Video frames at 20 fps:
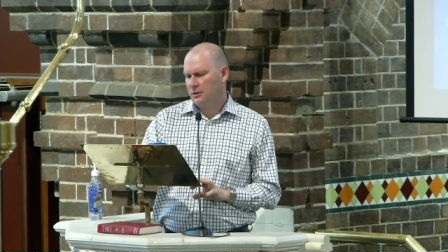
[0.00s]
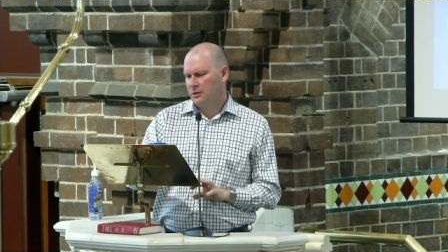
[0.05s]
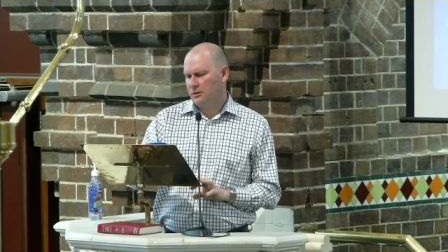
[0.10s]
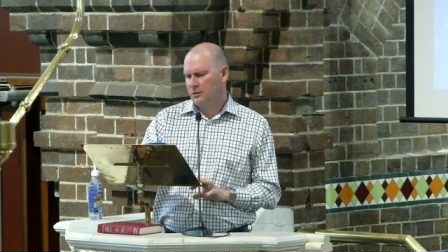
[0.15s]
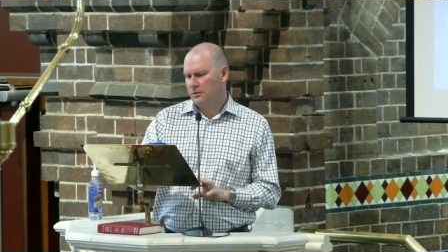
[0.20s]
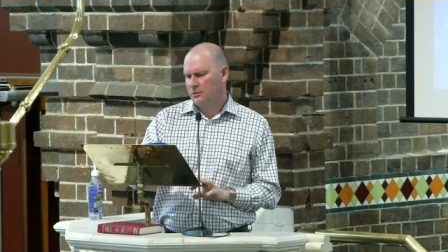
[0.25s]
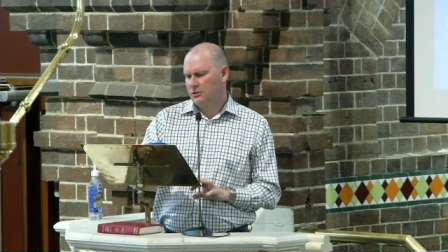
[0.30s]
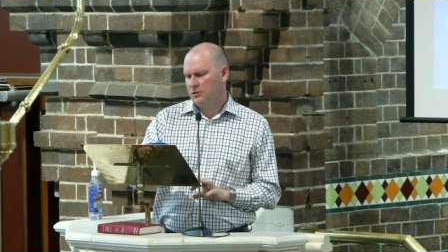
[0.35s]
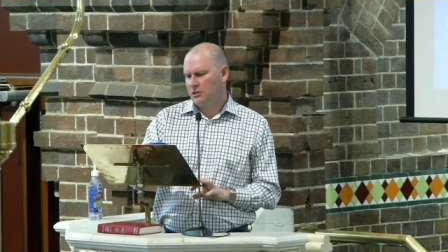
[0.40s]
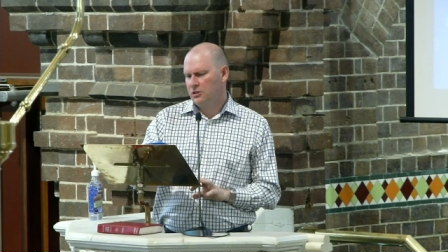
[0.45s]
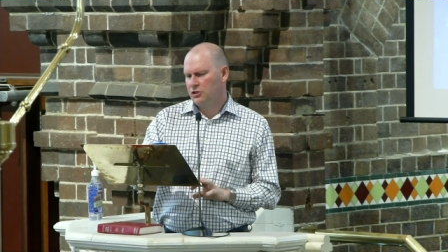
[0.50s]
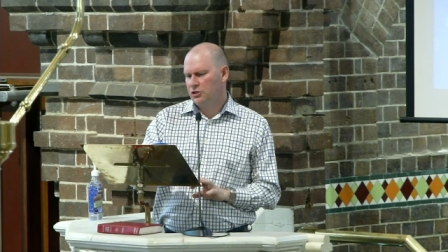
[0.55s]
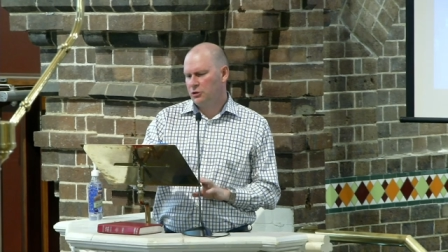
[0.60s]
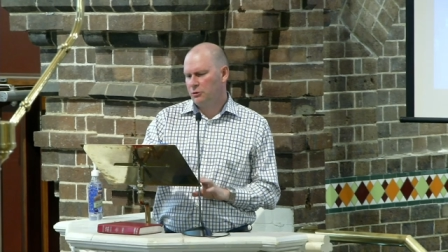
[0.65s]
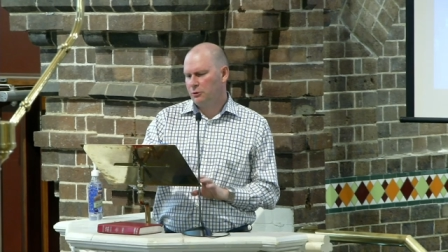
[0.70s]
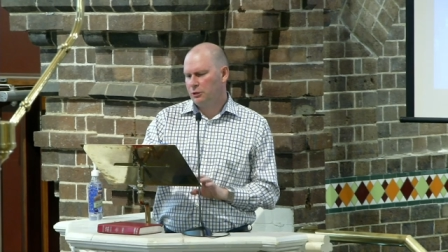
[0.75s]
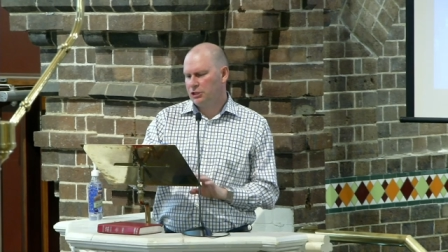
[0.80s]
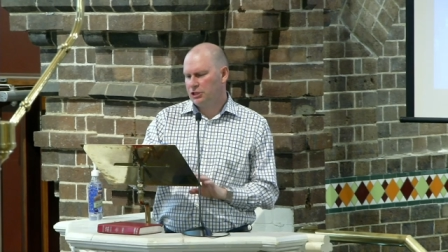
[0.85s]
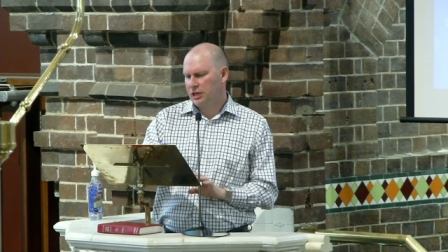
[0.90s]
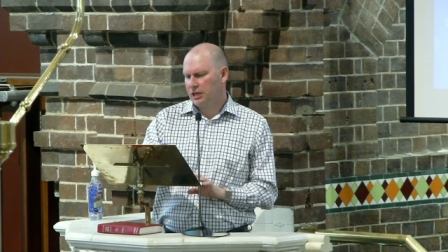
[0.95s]
since you
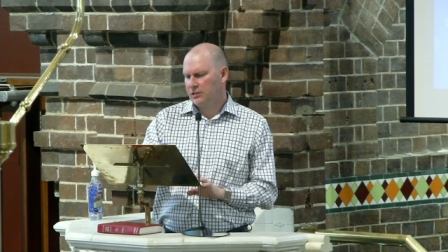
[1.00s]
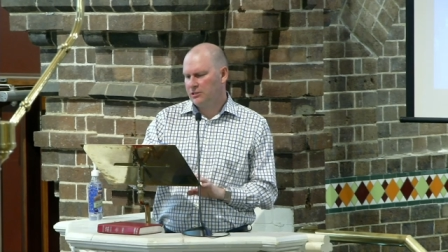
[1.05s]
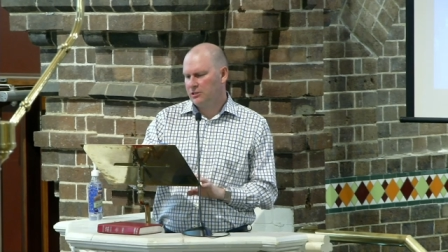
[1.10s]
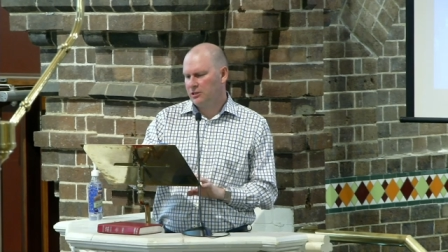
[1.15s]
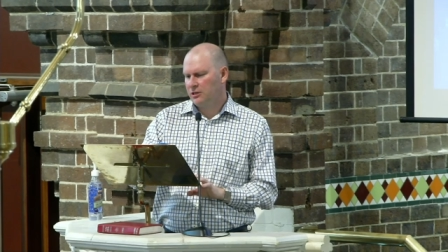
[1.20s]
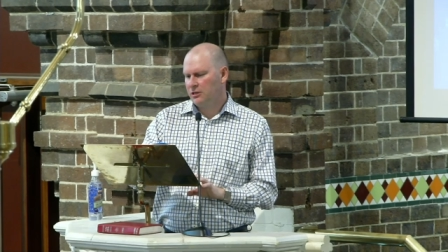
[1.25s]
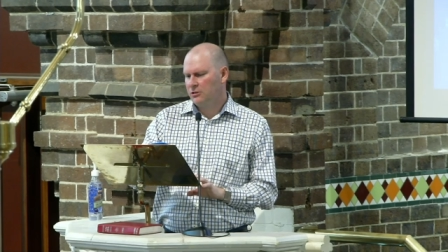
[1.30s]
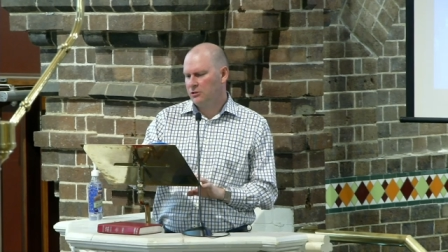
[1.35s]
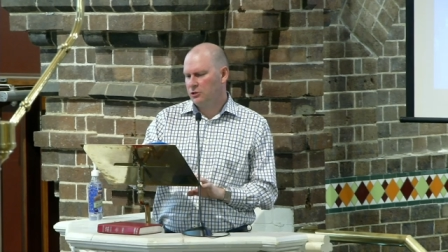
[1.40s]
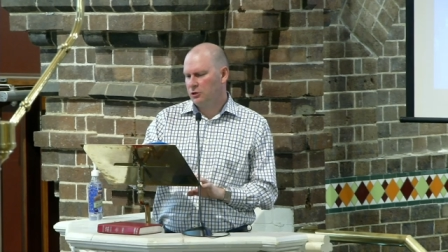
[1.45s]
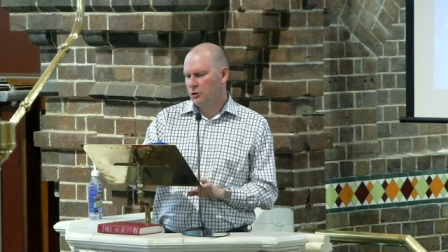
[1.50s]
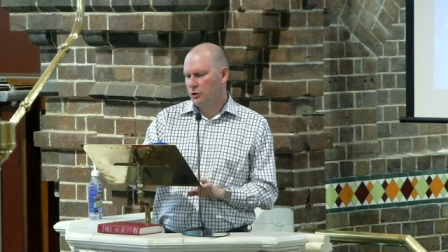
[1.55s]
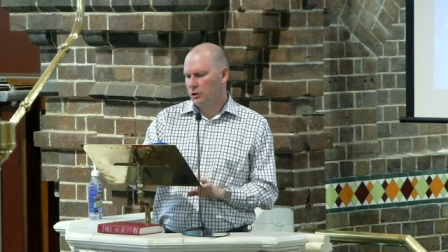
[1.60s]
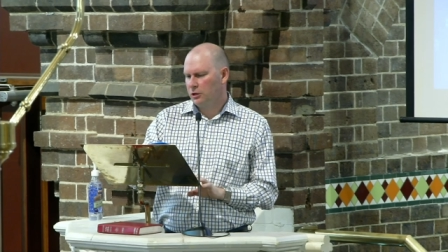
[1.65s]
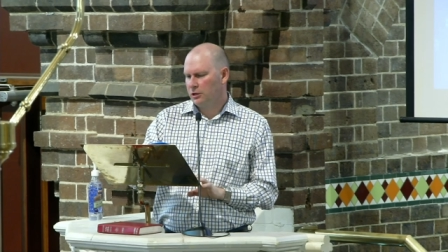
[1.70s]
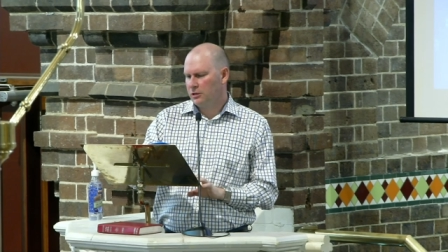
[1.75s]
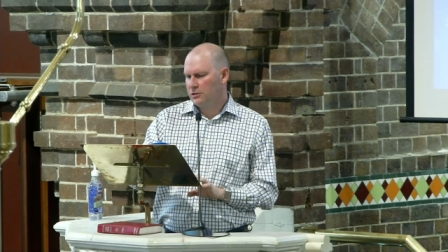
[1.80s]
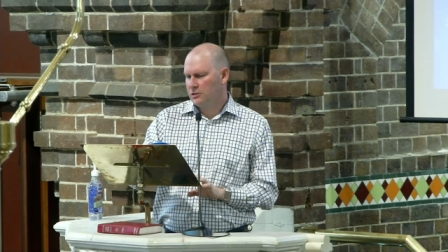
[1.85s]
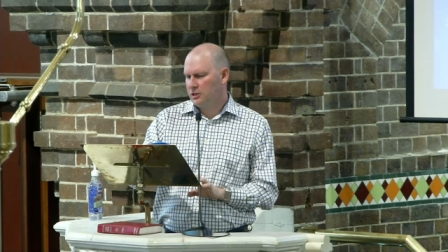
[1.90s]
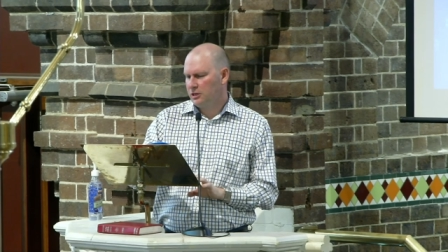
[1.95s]
rejected and do not
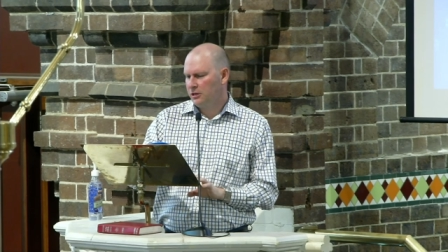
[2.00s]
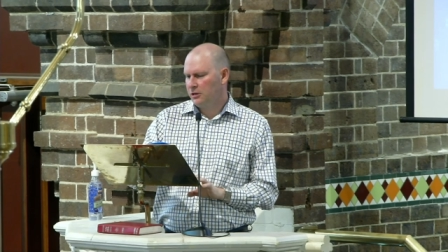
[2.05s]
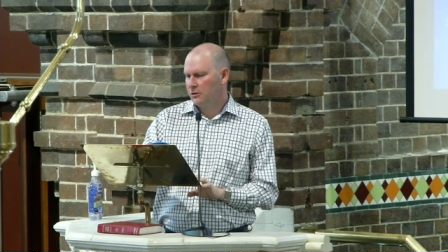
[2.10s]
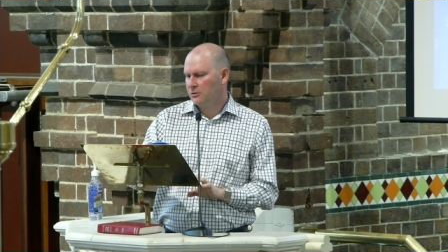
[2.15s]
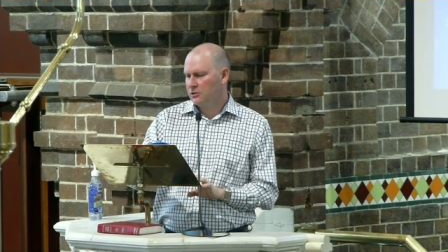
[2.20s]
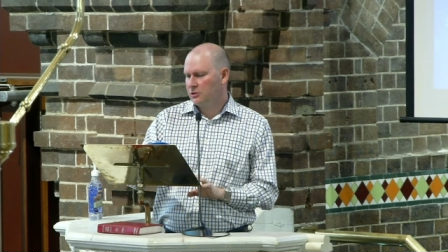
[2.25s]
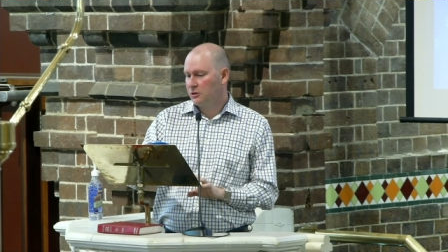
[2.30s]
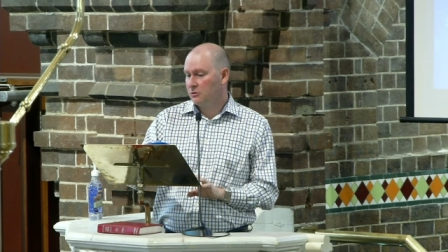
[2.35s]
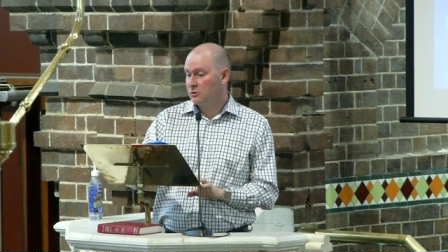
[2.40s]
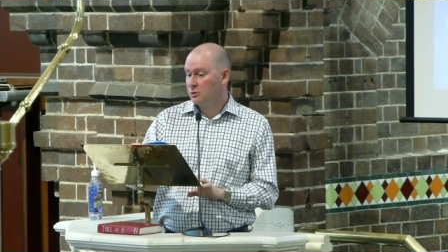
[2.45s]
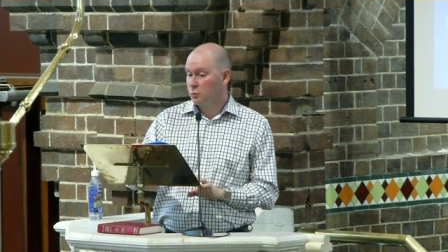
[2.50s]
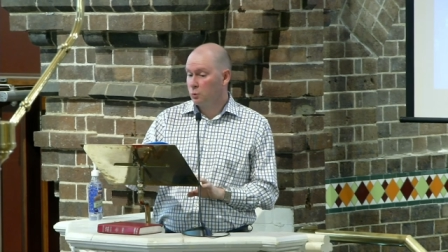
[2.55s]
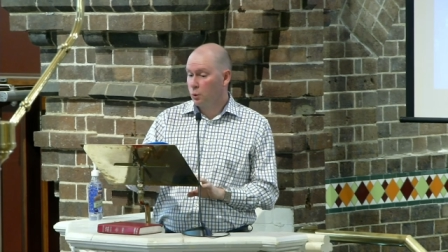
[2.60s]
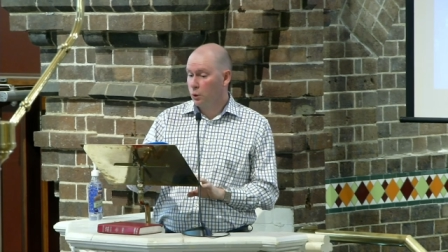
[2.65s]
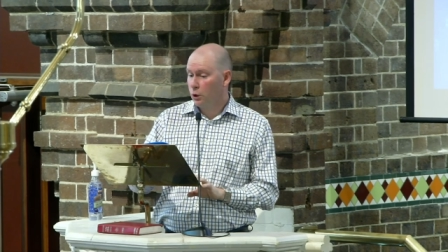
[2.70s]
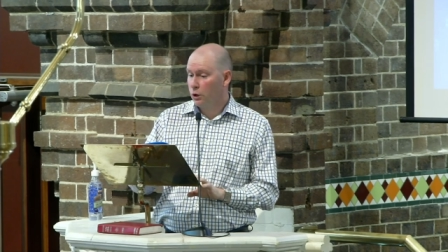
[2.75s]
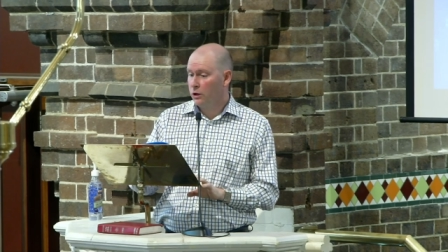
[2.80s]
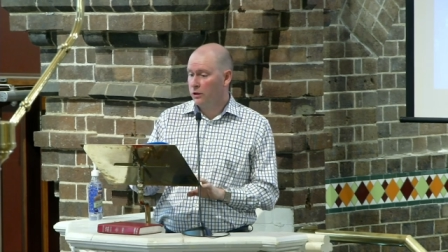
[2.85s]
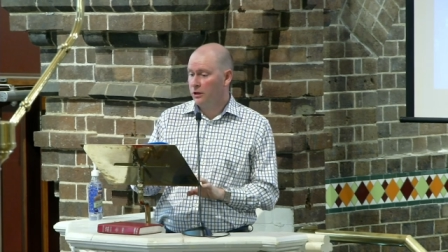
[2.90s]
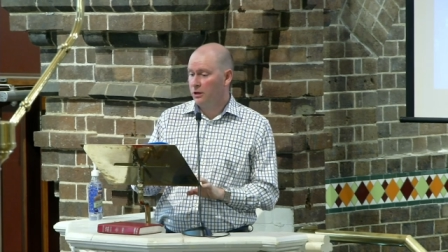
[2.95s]
consider yourselves
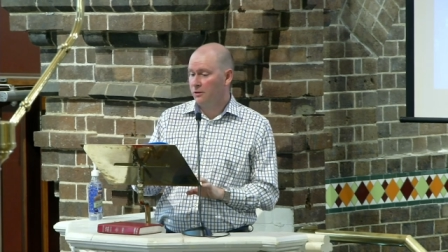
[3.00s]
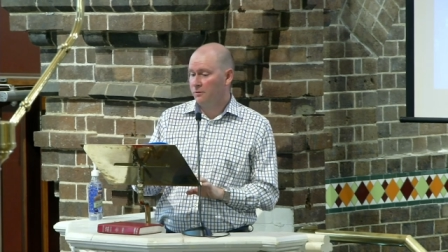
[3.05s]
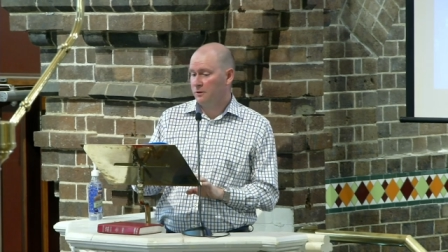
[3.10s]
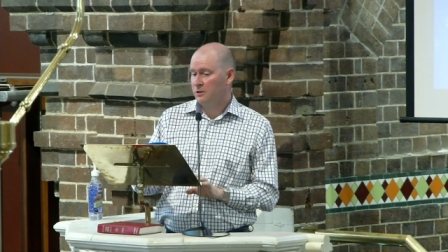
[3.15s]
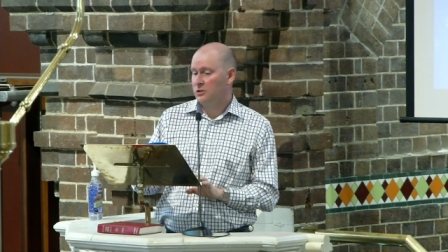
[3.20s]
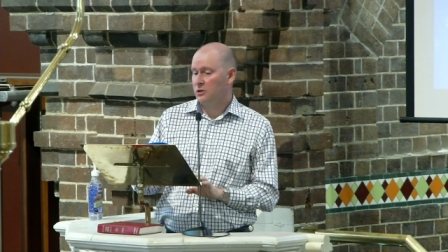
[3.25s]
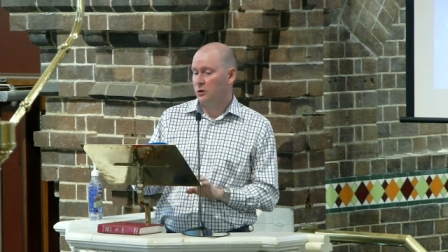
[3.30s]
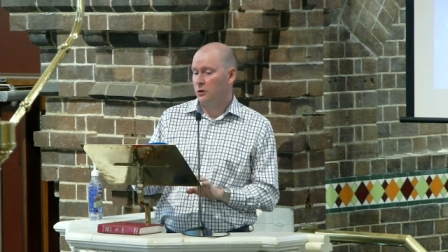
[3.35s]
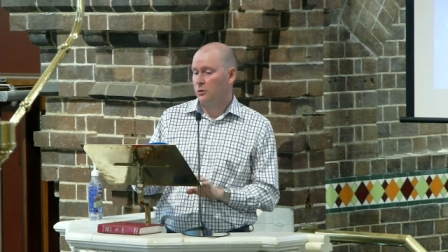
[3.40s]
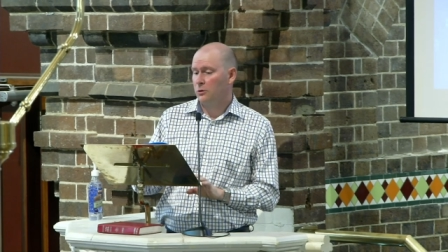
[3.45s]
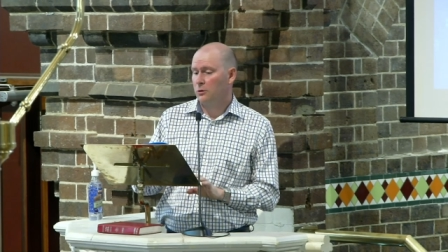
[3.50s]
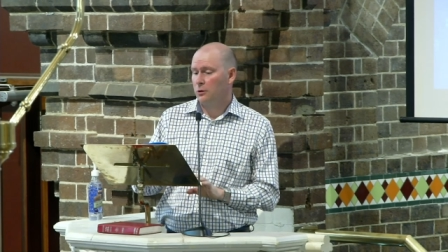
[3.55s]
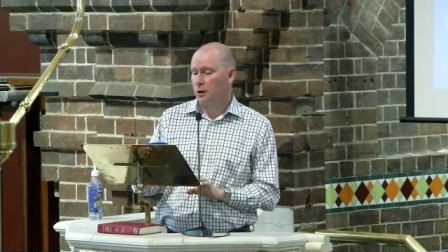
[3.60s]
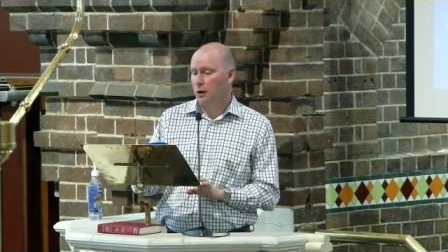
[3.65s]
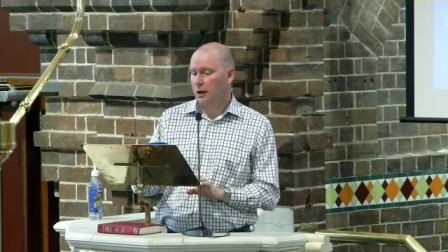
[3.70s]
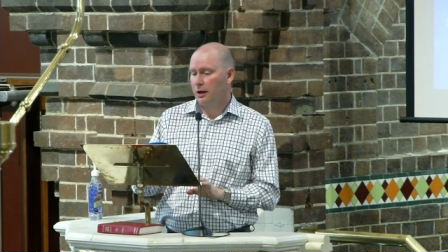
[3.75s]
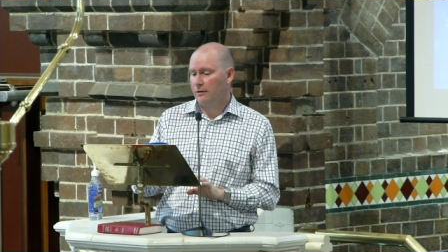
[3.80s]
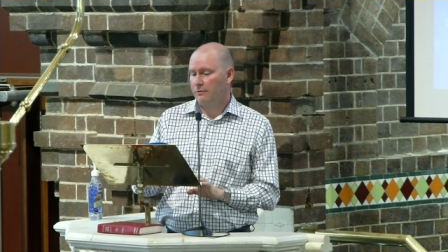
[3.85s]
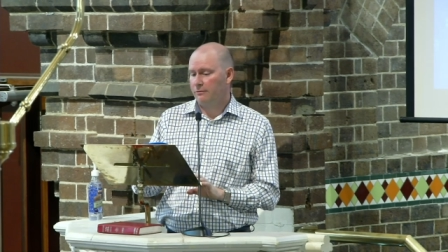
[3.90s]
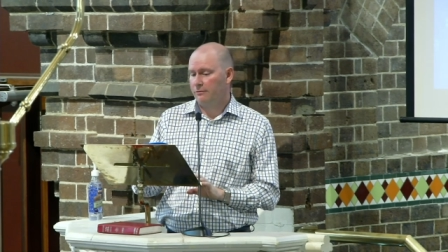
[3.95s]
worthy of eternal
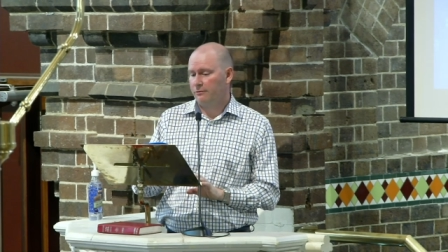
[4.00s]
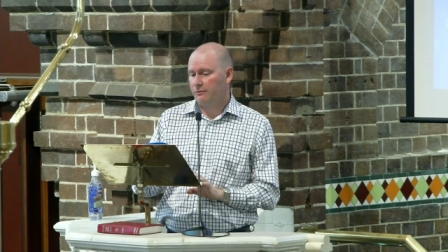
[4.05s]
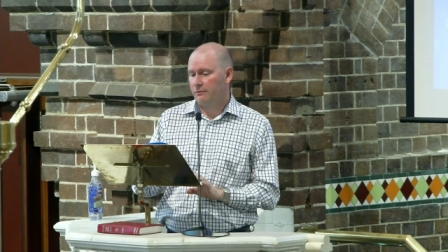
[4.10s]
life.